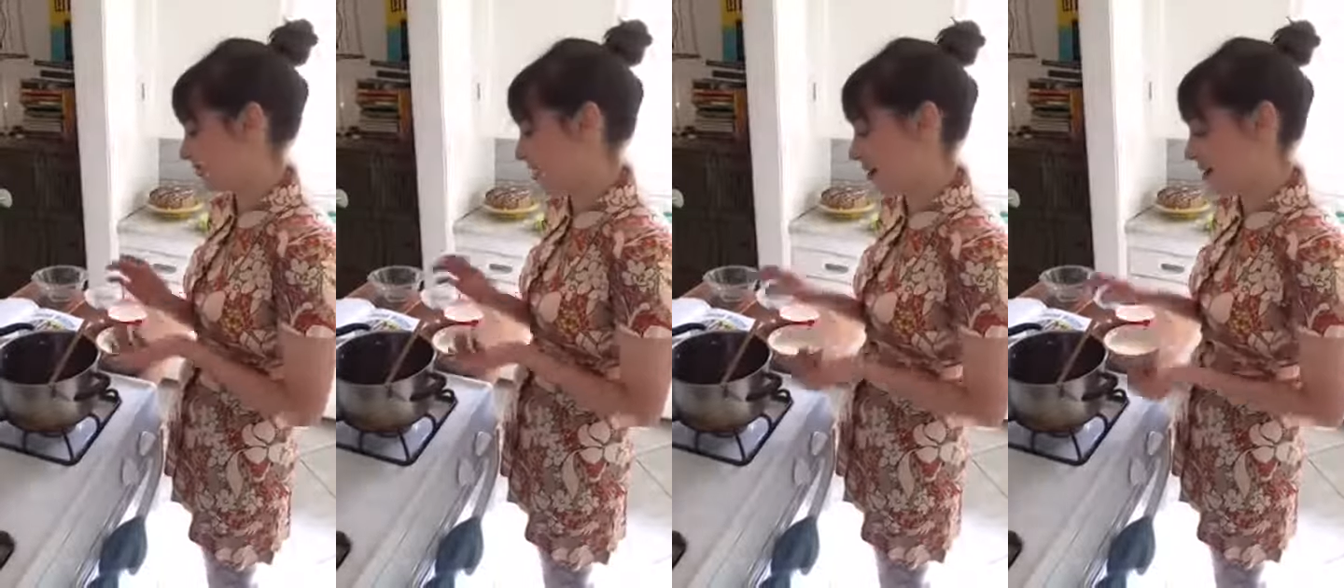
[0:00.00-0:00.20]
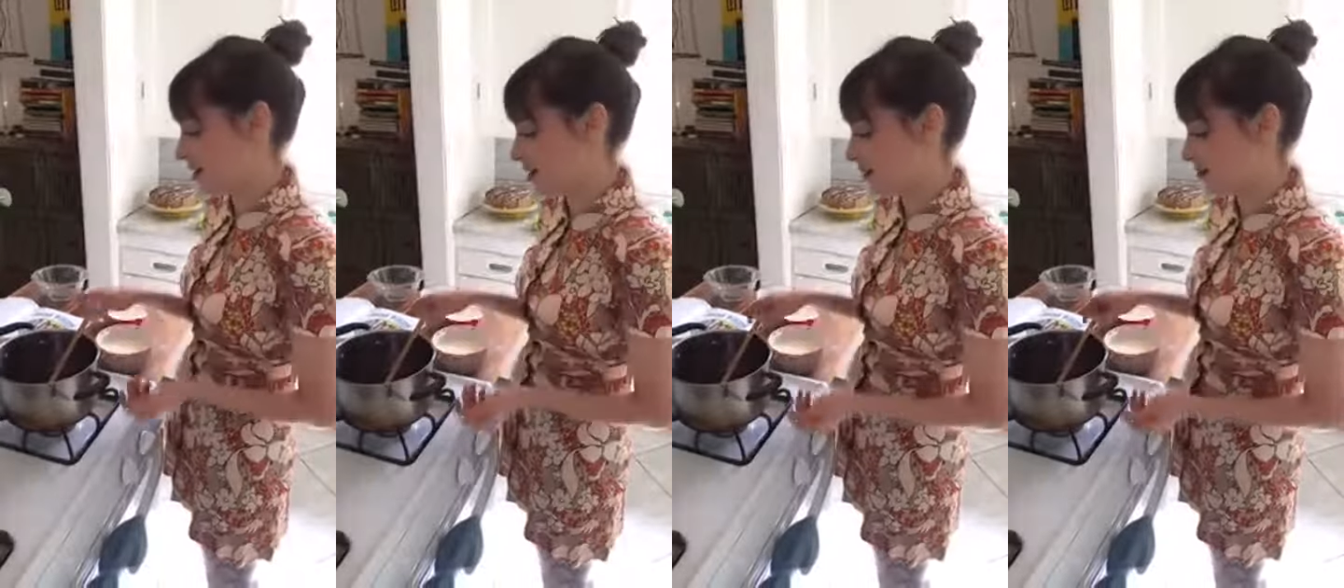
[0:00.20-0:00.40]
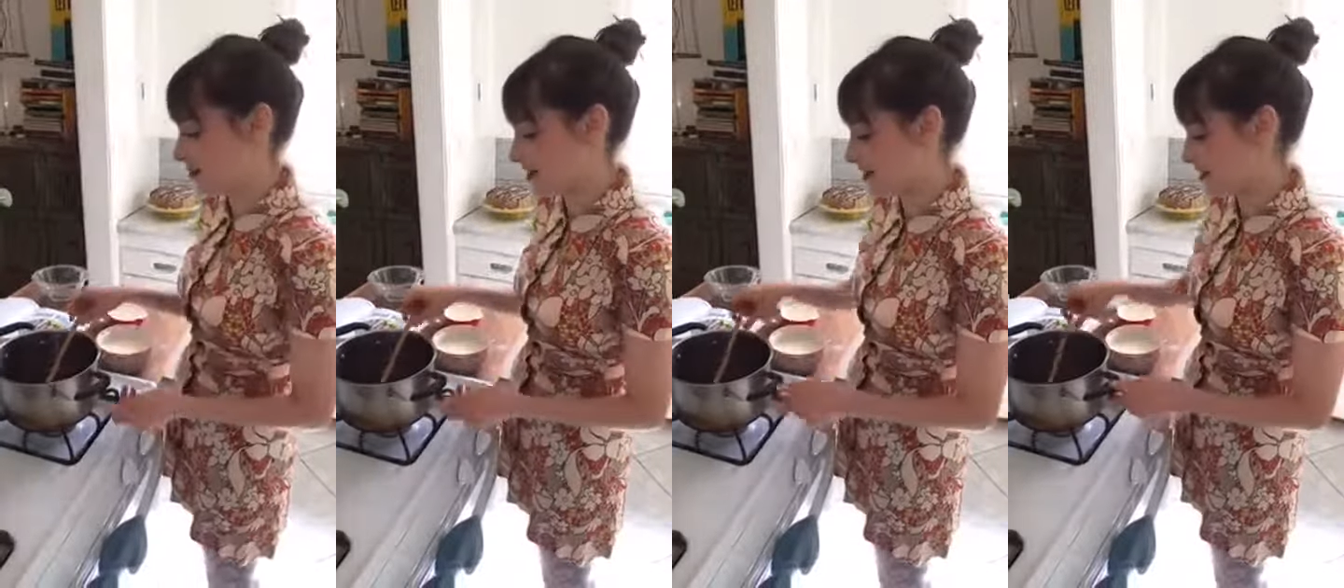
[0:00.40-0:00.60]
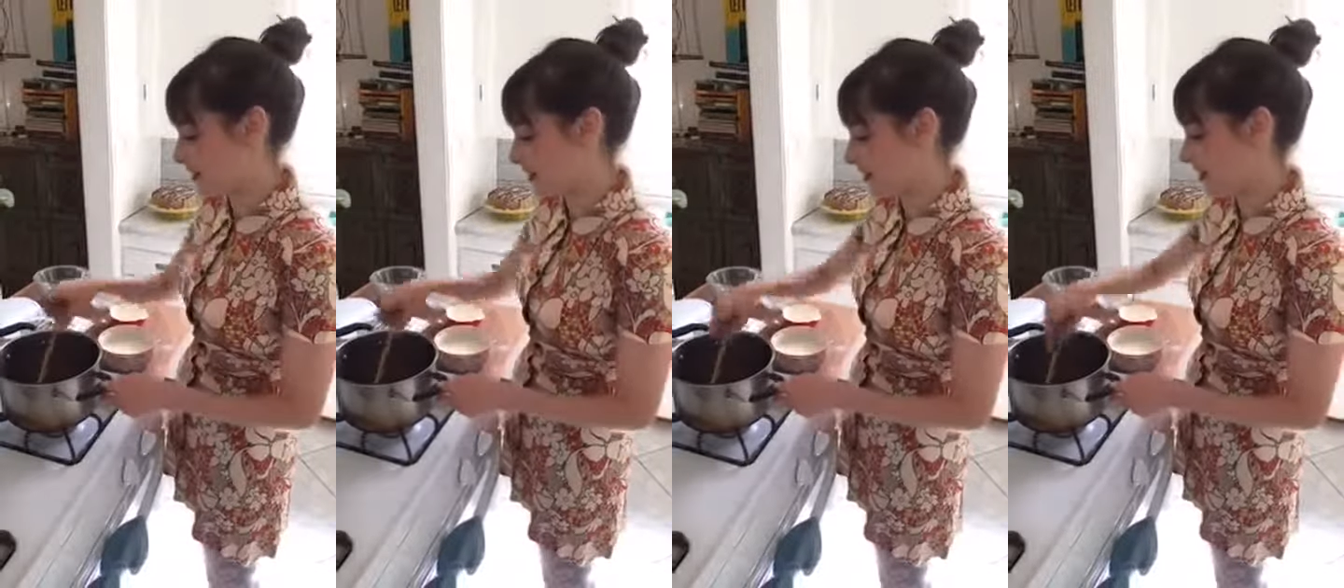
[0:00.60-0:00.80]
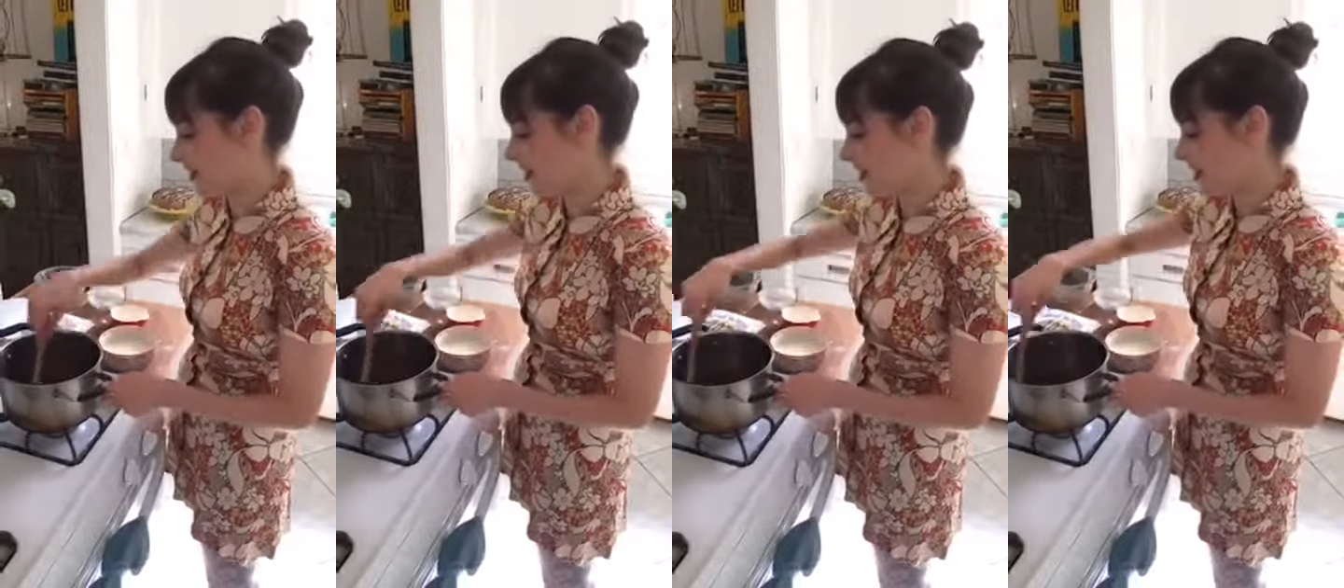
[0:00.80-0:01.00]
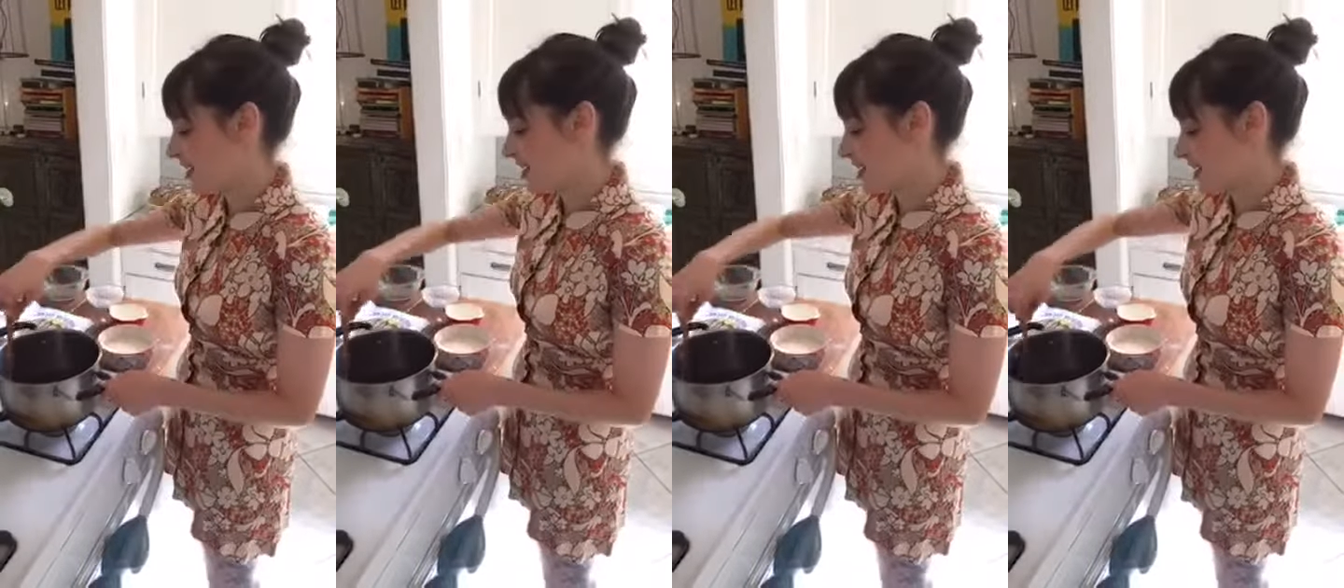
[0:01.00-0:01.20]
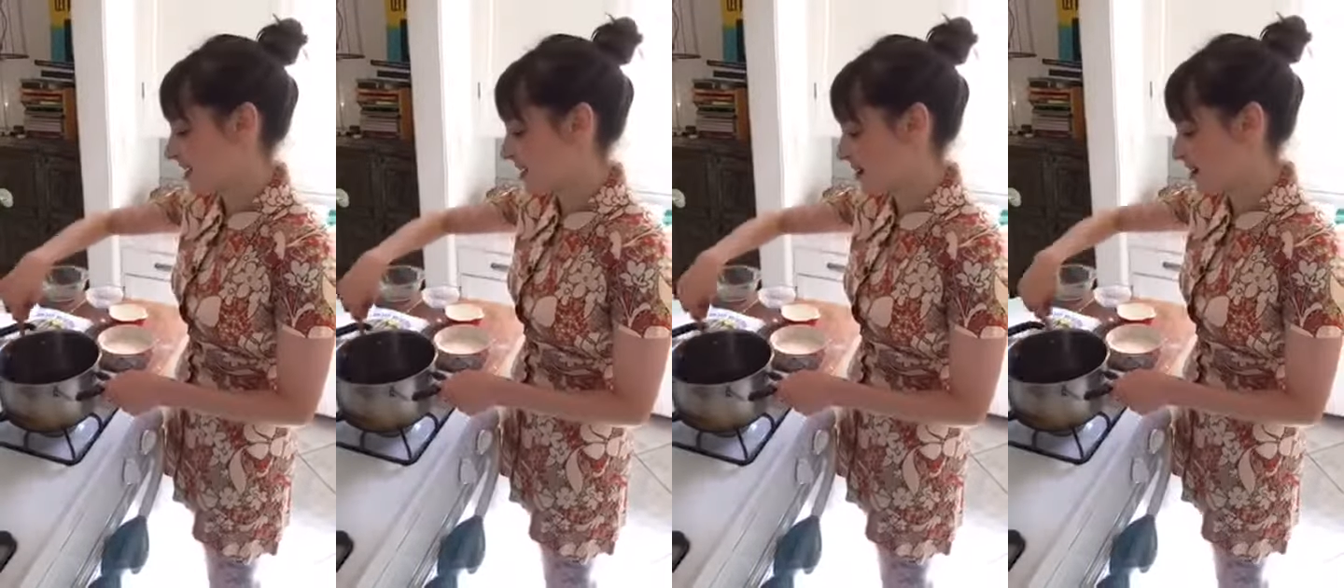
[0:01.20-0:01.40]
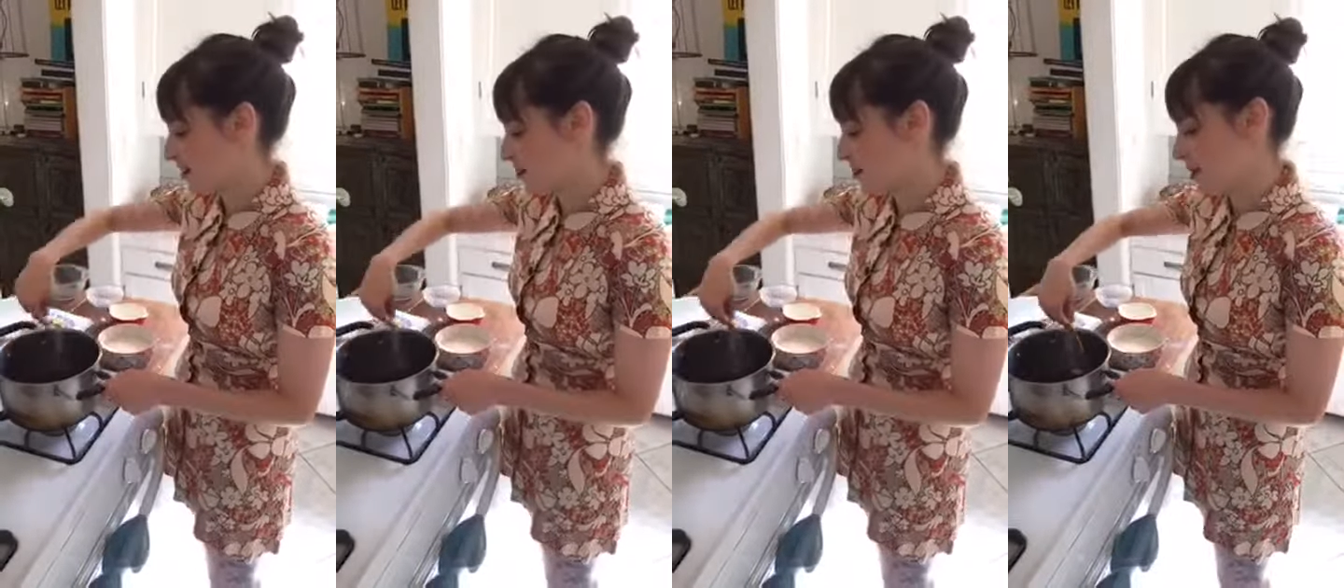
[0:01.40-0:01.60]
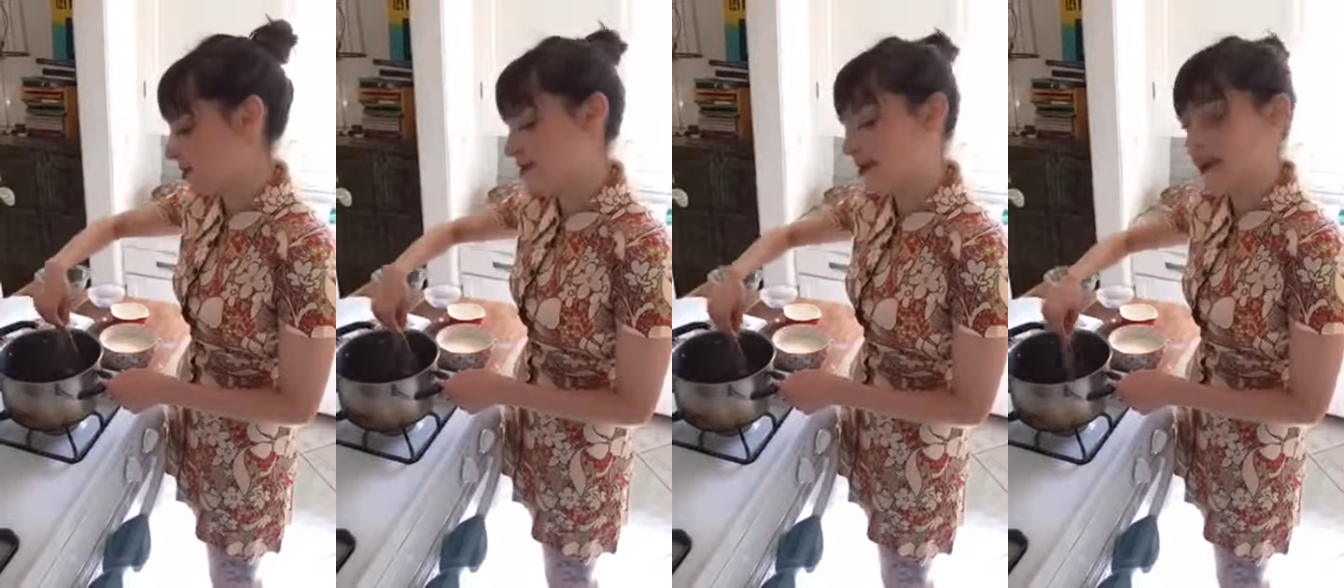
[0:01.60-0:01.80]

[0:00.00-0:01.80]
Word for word: my hobby, and um,